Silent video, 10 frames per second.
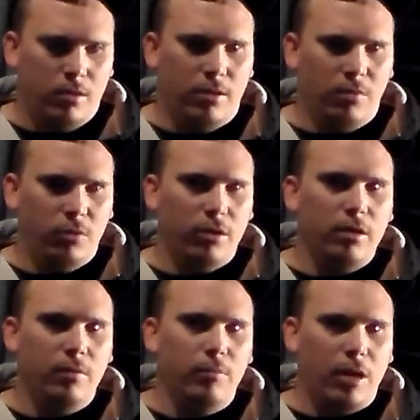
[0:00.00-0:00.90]
and then when you
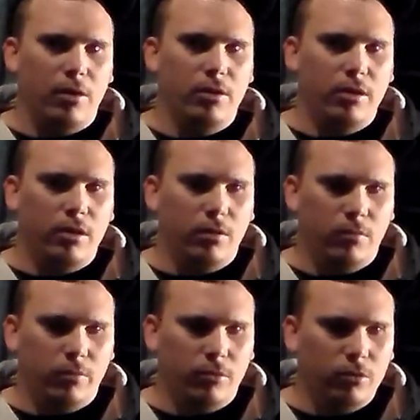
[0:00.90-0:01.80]
get better, you get
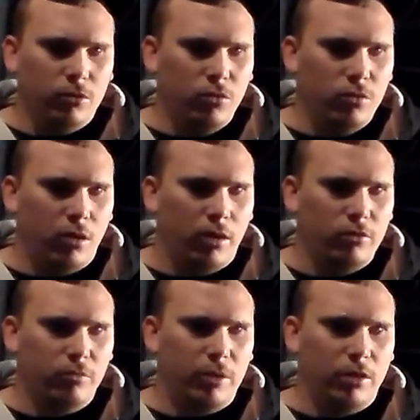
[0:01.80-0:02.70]
new
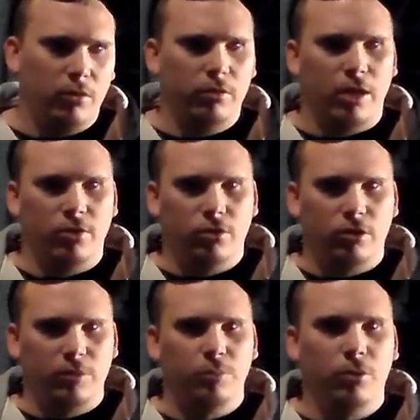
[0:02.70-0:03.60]
calls for better locations.
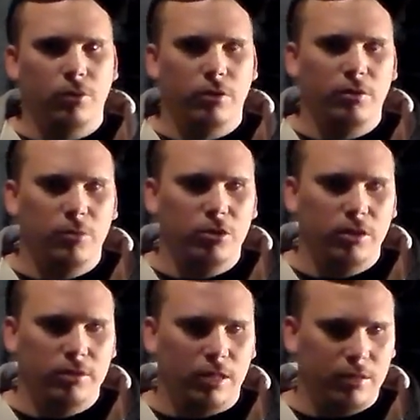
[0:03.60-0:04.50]
So you pull the
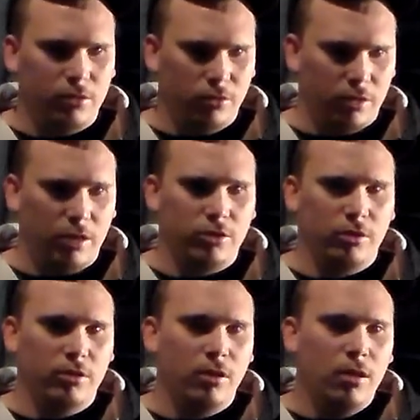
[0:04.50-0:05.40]
machines out of these
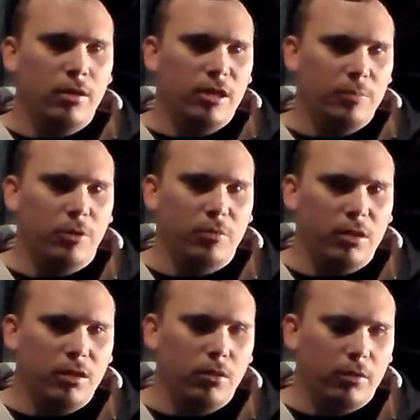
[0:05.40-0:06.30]
locations, you put them
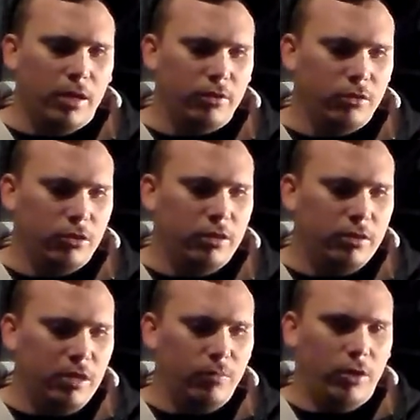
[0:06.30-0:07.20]
in other locations, so you
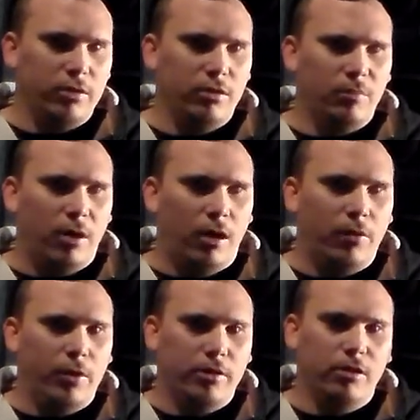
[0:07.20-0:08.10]
just keep raising the
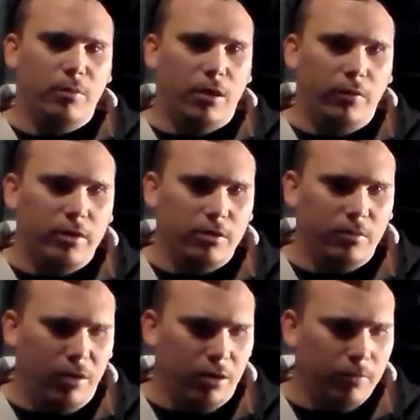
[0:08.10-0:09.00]
bar, raising the bar, raising the
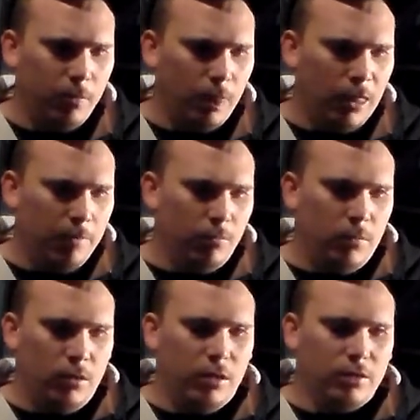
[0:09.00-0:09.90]
bar.
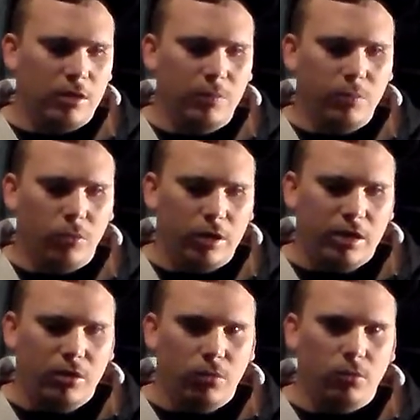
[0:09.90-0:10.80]
And at some point,
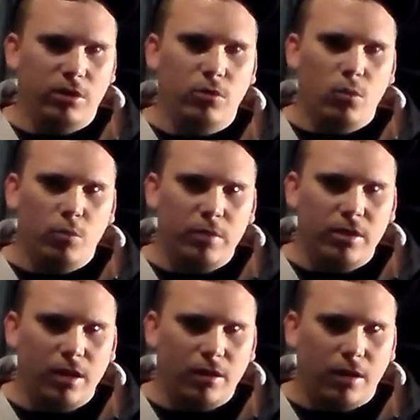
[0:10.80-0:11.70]
you won't be
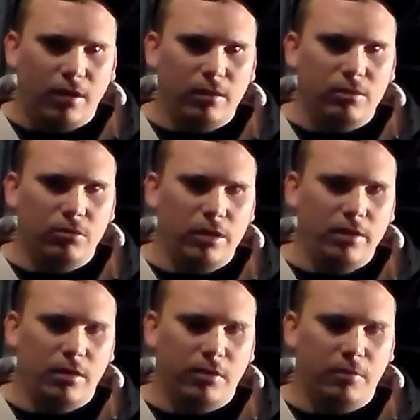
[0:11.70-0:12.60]
that guy that's
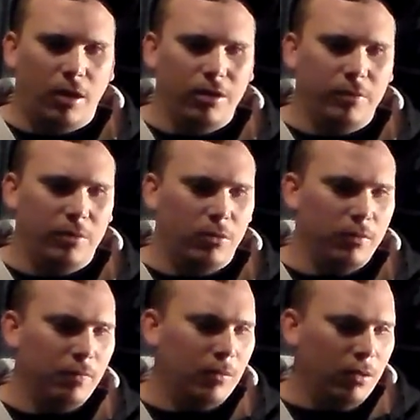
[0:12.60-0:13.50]
eating off the bottom
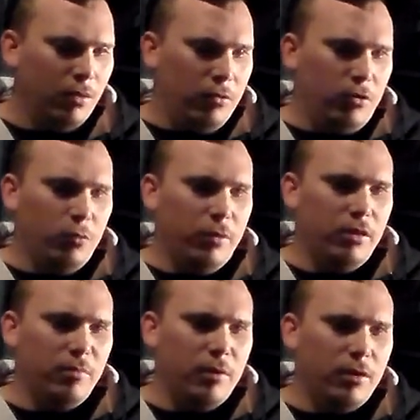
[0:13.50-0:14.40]
anymore. You'll be in
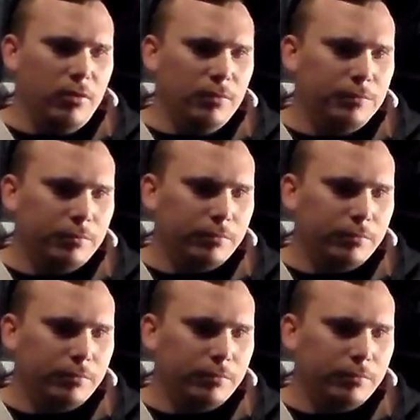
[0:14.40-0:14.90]
the middle,